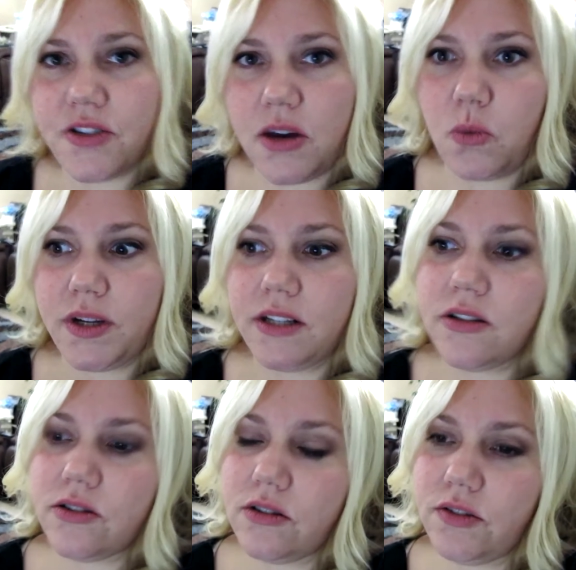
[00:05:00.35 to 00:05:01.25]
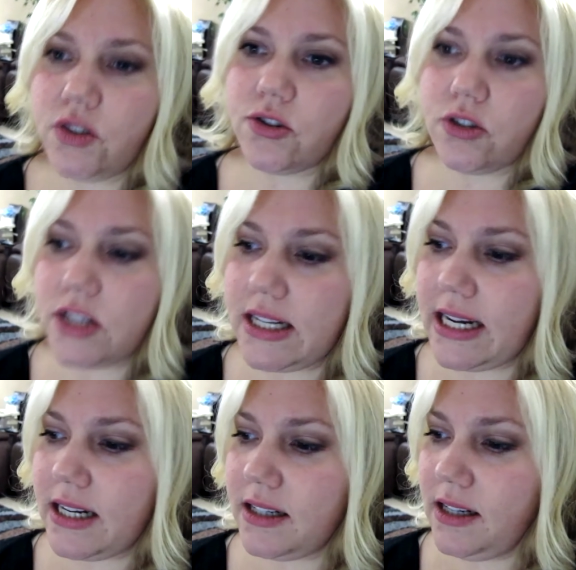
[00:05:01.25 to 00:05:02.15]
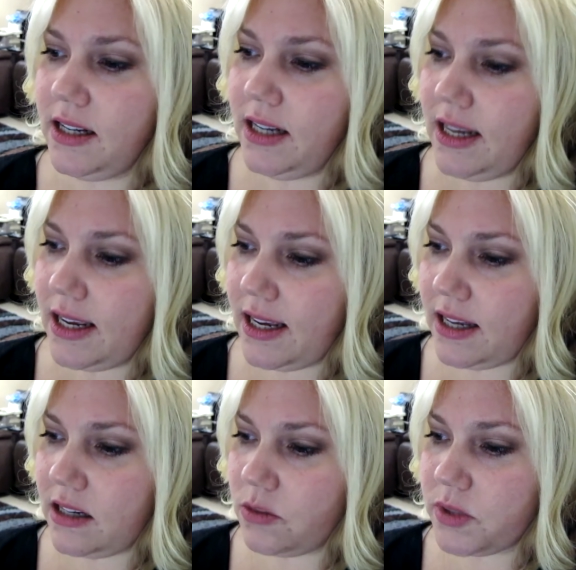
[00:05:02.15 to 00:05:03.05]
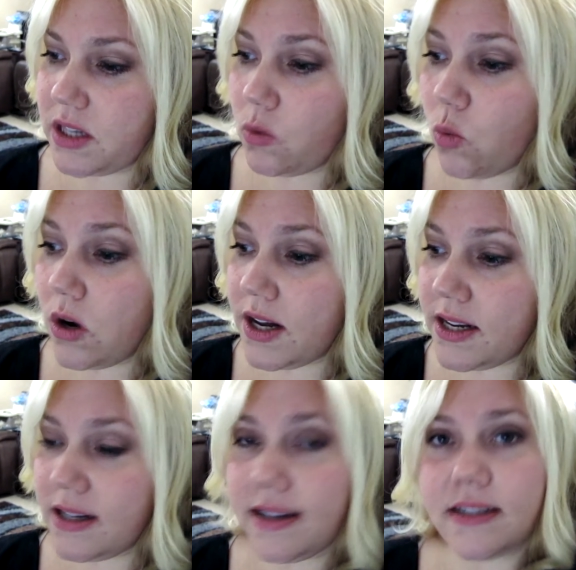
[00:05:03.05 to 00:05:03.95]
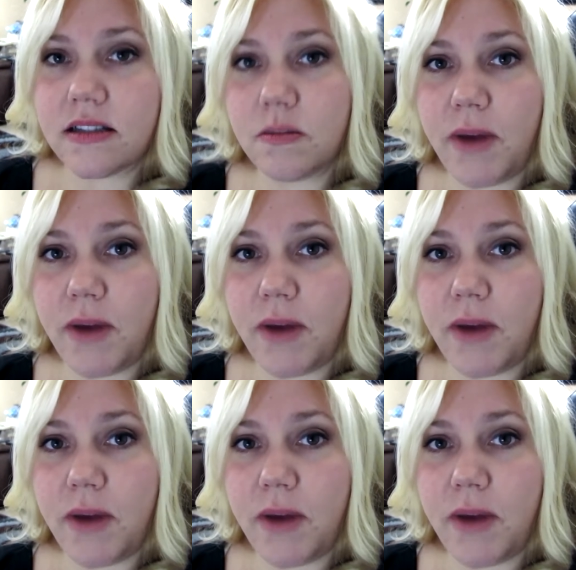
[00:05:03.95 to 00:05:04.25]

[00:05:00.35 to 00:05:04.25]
they went to the funeral today. And it was at 1, and it's